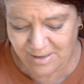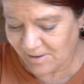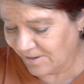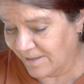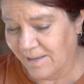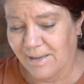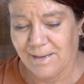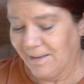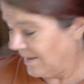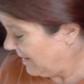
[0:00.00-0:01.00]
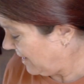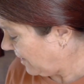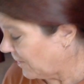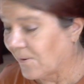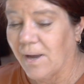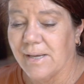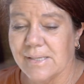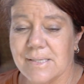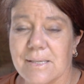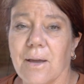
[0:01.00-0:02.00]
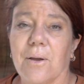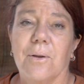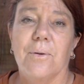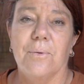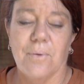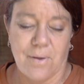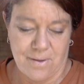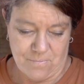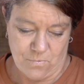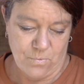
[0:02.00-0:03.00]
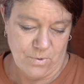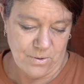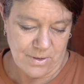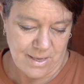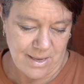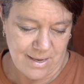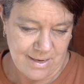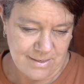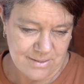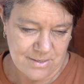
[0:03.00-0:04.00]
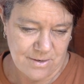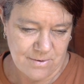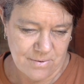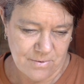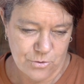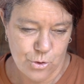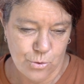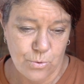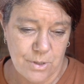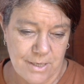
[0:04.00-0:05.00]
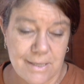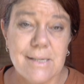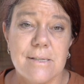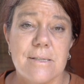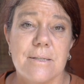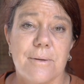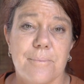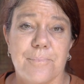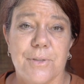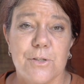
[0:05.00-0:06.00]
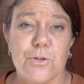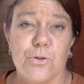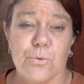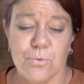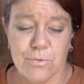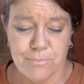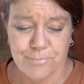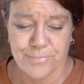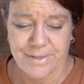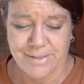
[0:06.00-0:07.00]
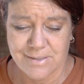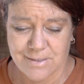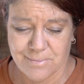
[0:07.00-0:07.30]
Okay, all right, so we'll look at June next. It's June, yes.